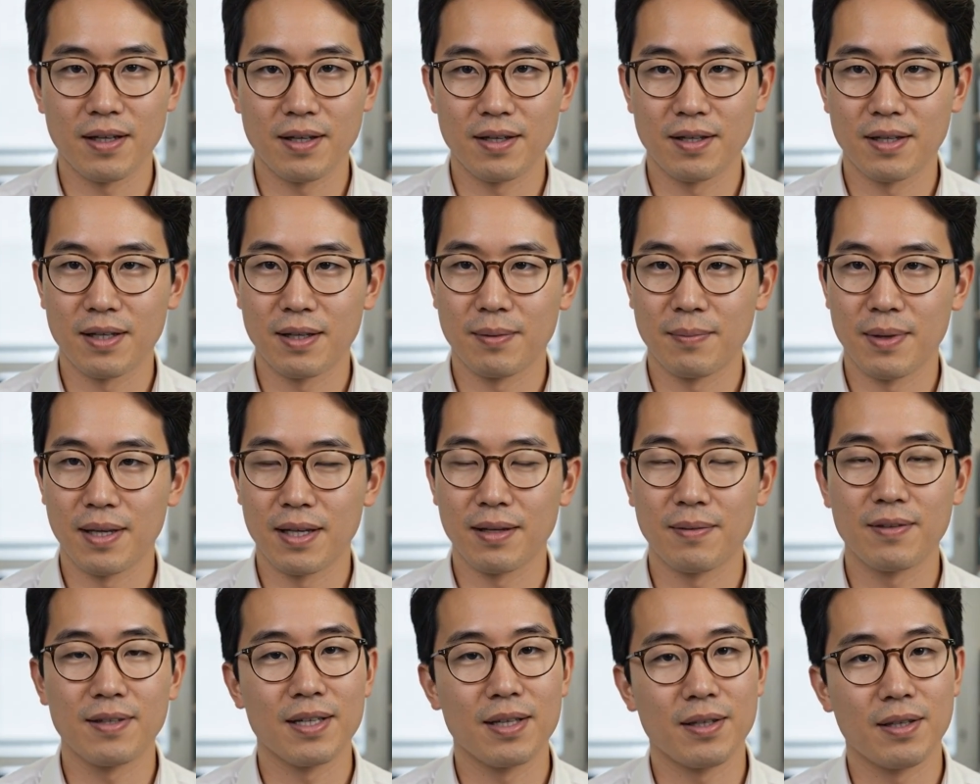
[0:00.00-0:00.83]
In many
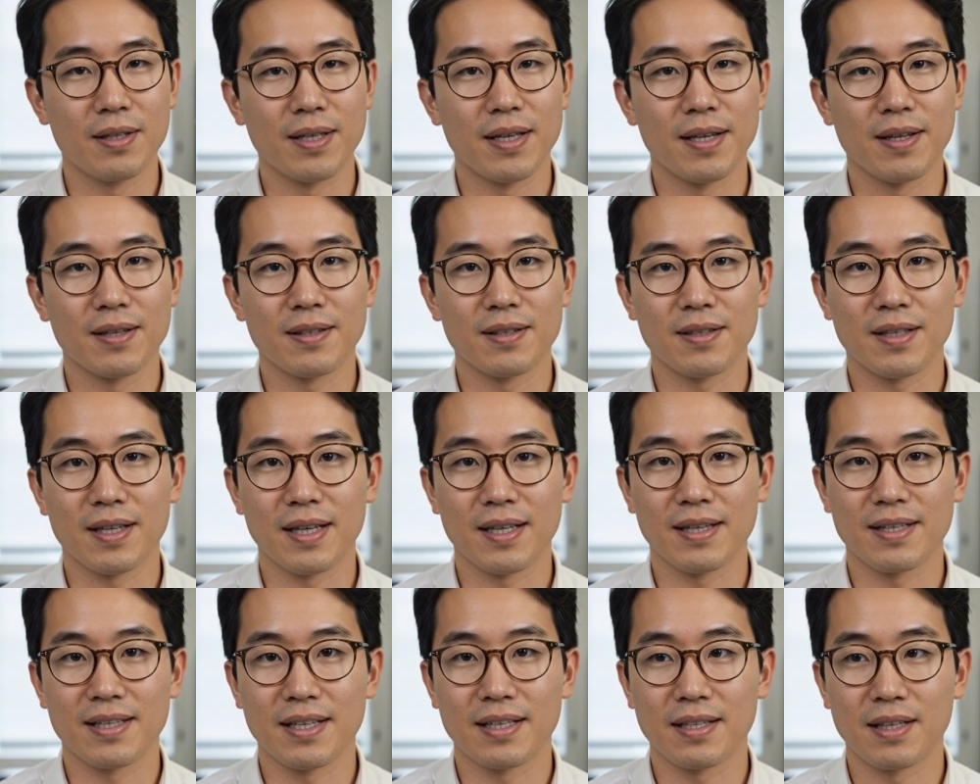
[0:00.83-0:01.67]
facilities, a
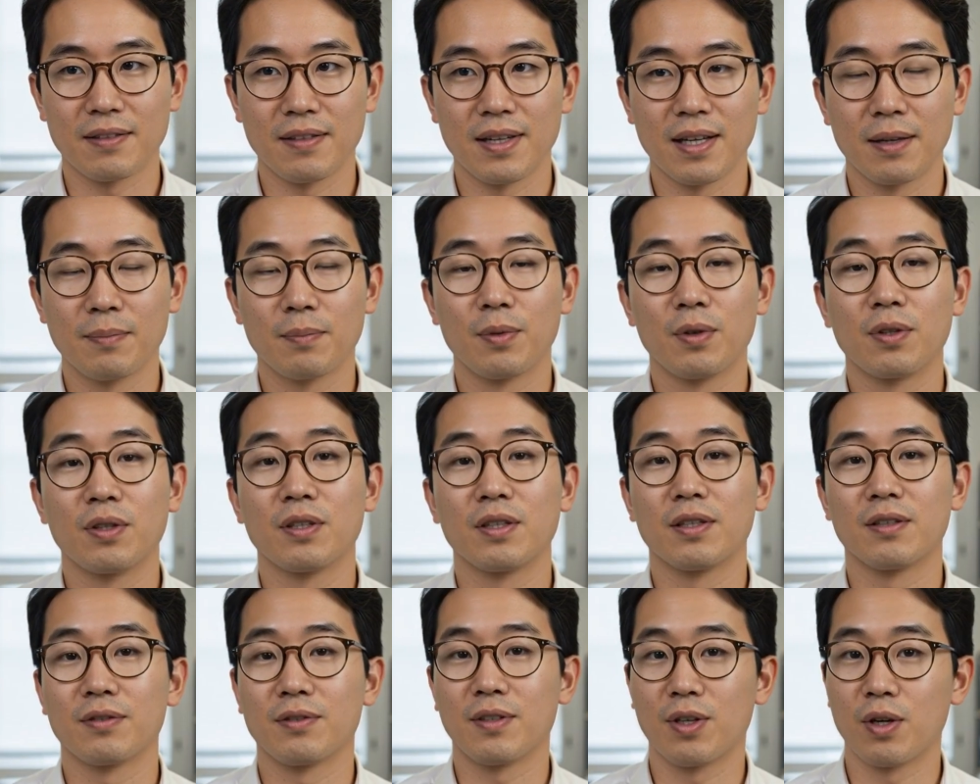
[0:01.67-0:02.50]
significant
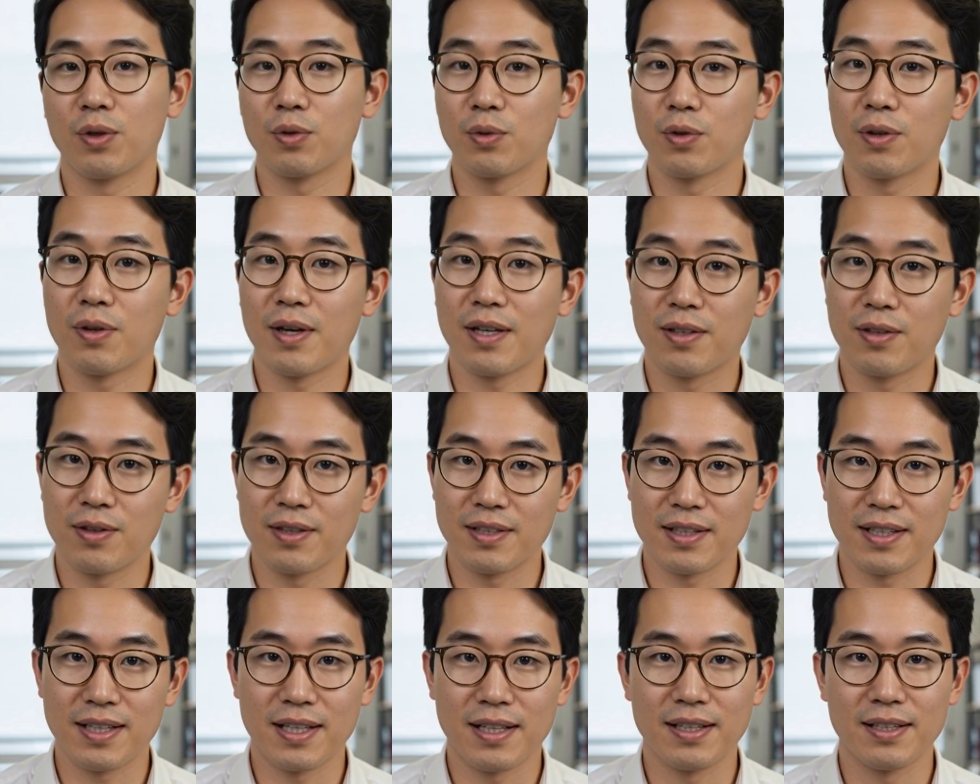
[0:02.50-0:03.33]
portion of total
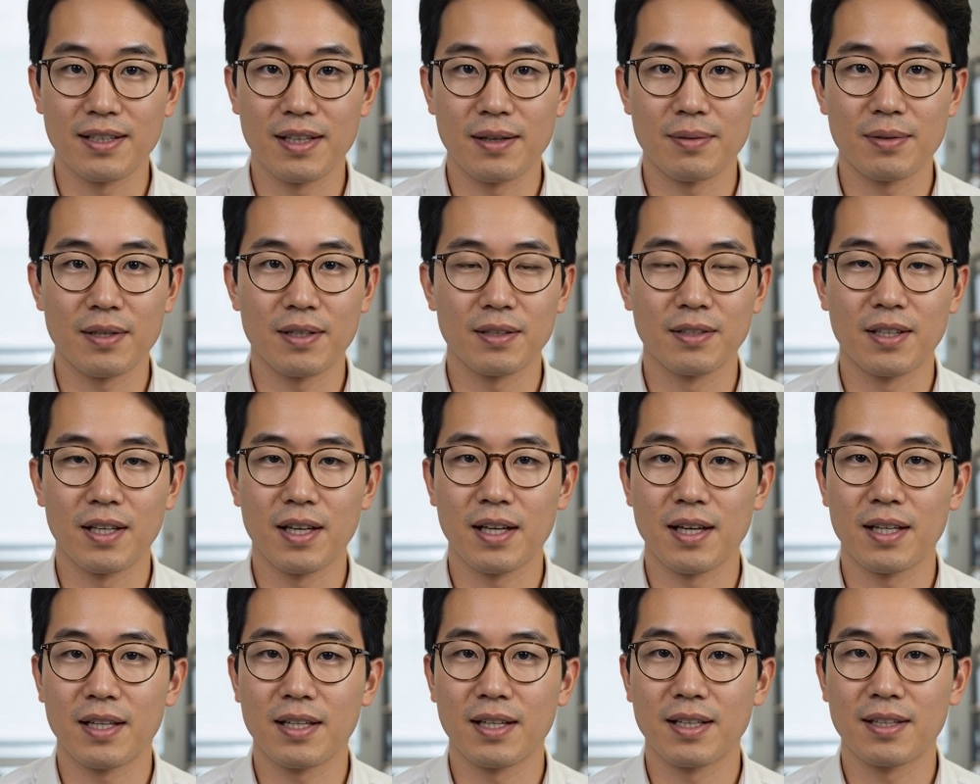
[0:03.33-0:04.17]
electricity consumption
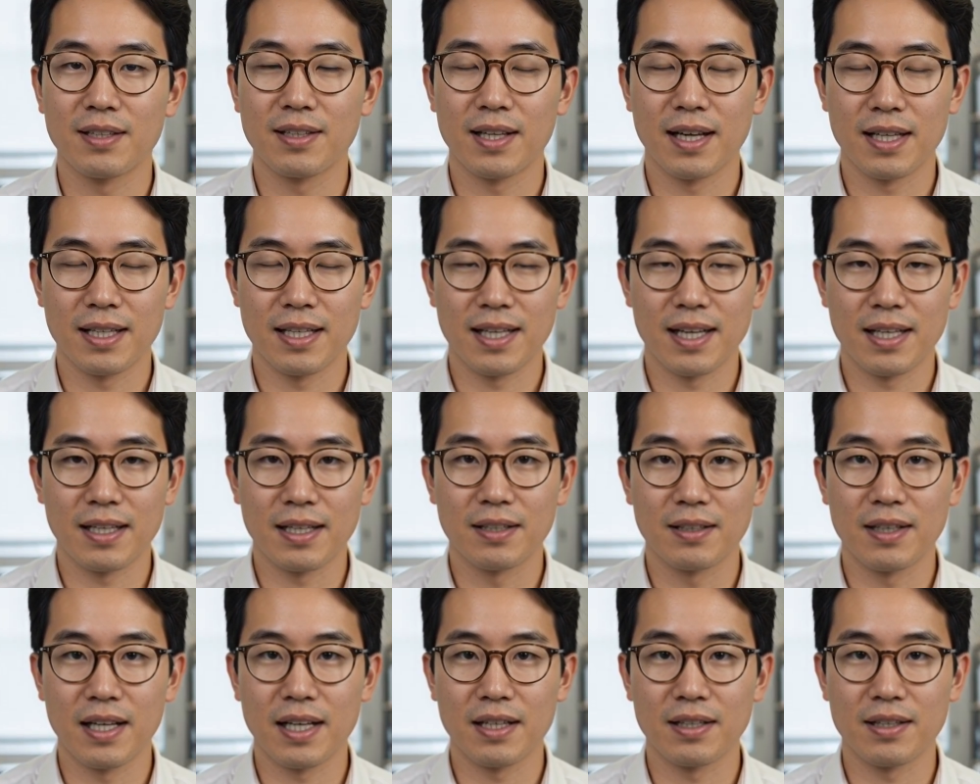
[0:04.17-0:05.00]
is
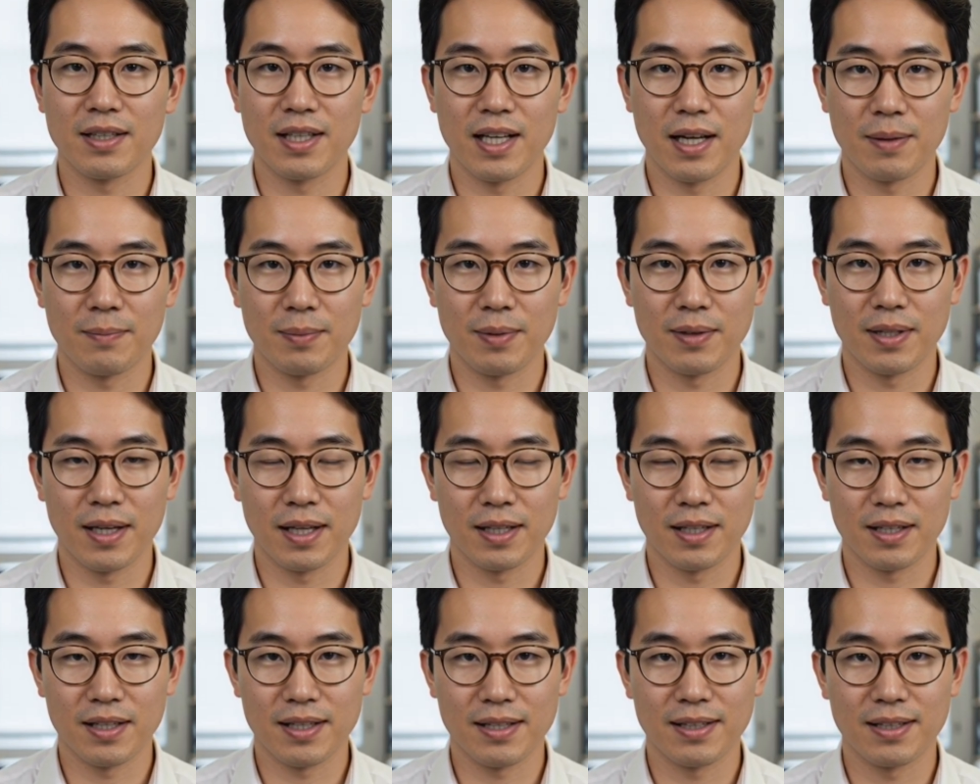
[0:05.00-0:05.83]
dedicated not to
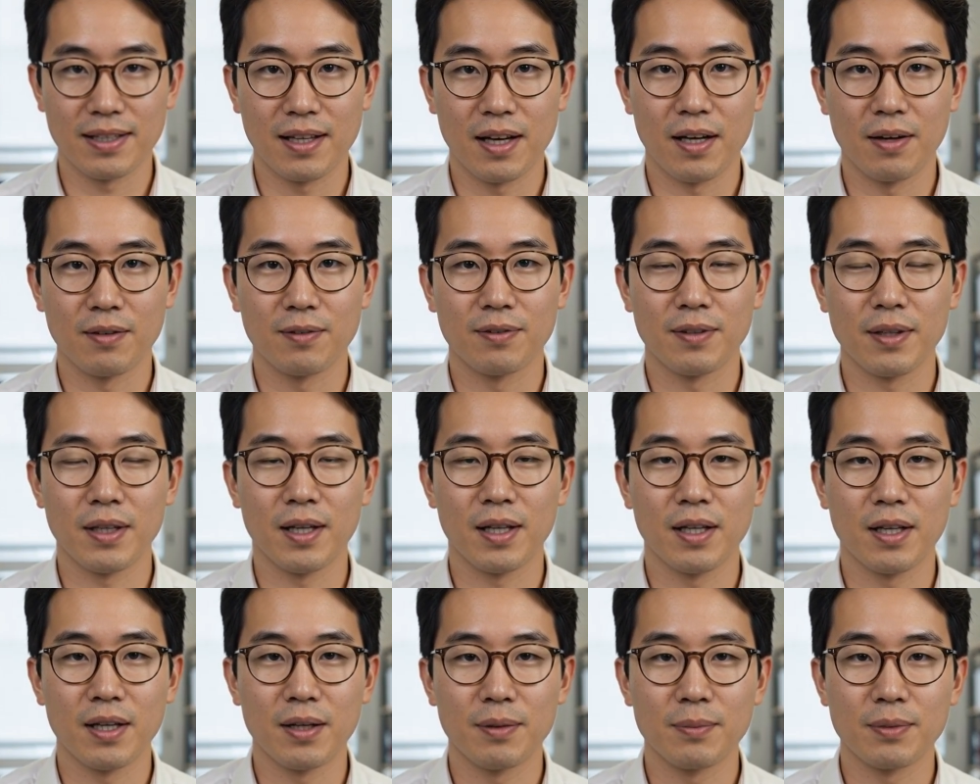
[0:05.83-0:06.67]
computation itself,
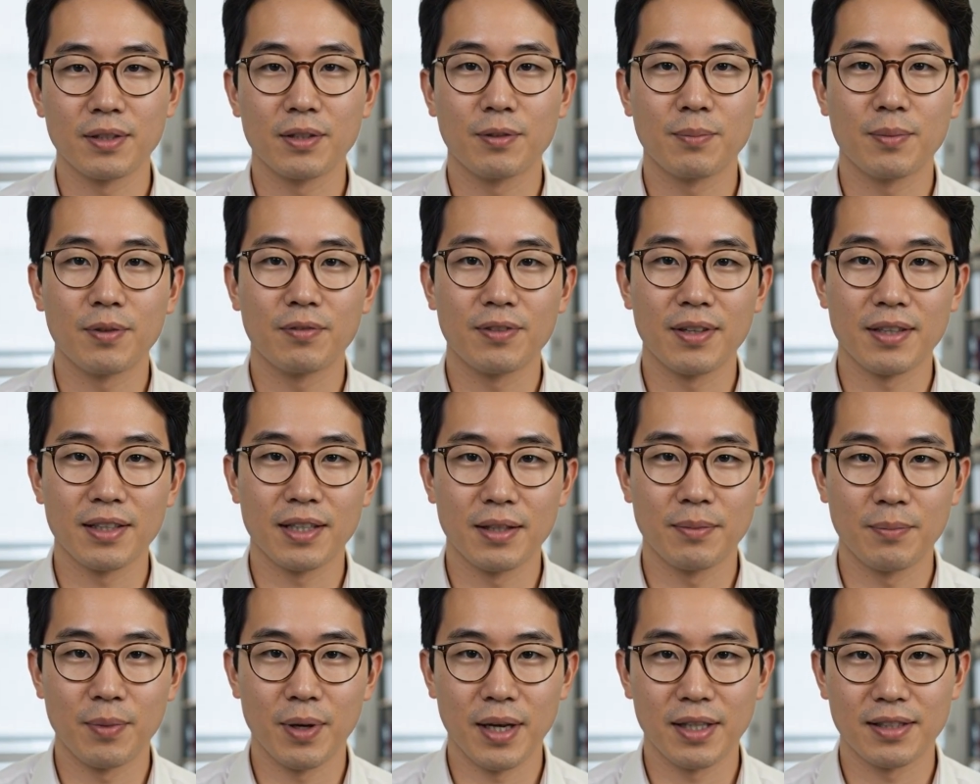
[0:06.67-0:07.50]
but to
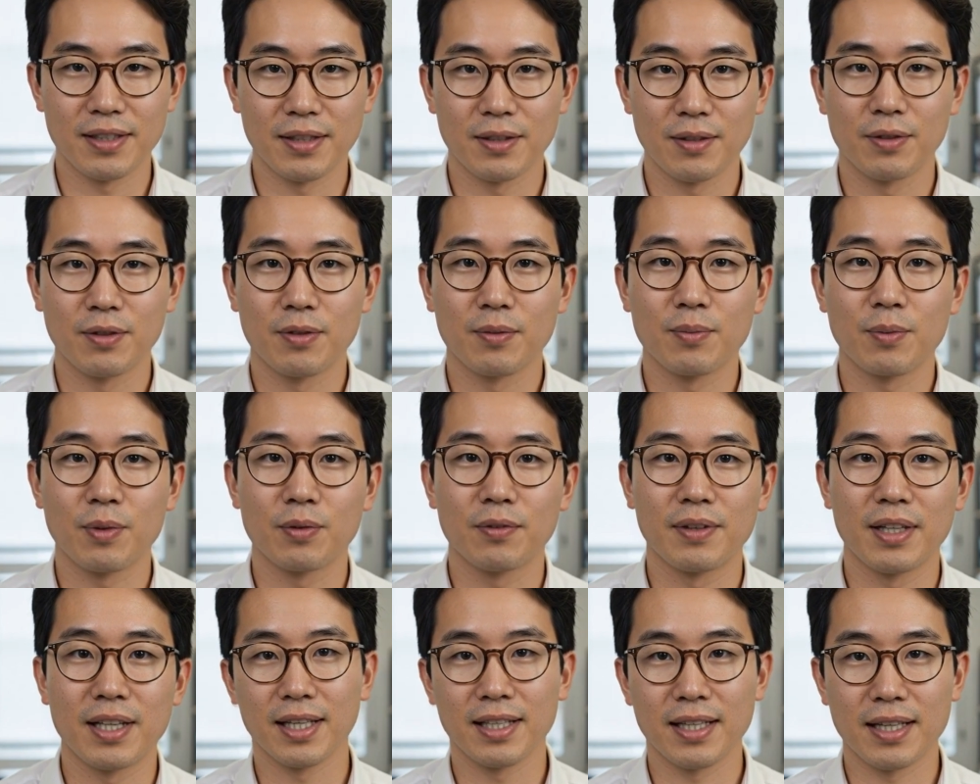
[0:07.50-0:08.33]
preventing processors from
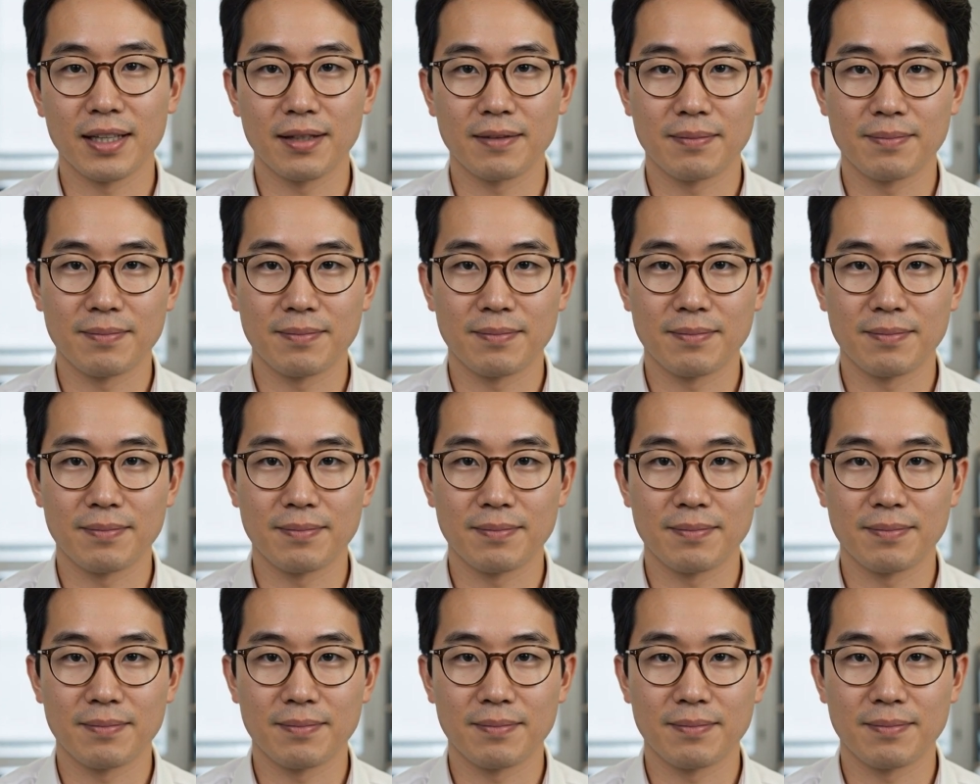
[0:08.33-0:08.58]
overheating.